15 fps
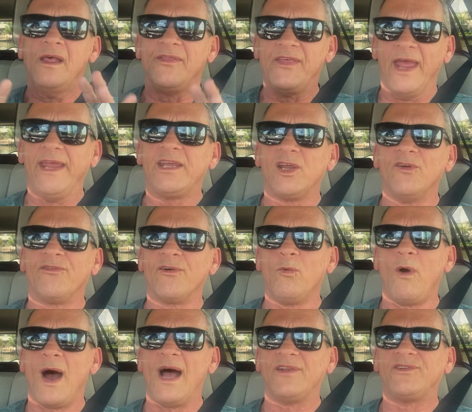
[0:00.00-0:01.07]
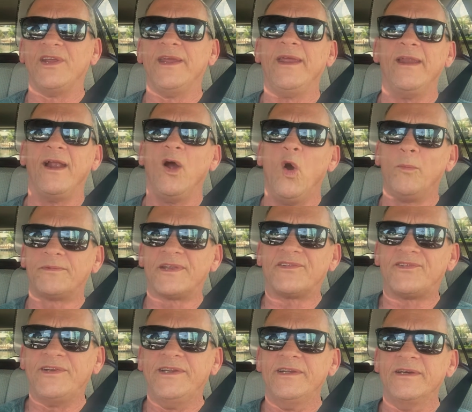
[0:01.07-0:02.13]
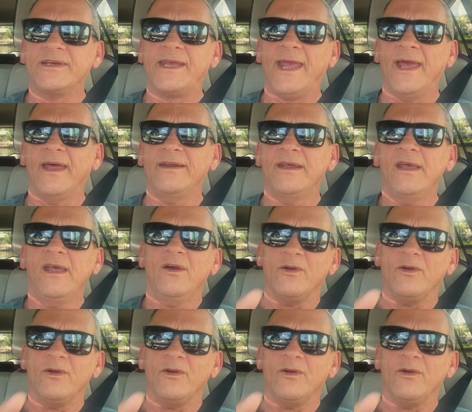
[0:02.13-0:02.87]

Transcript: Thank you for watching, and I hope to see you again.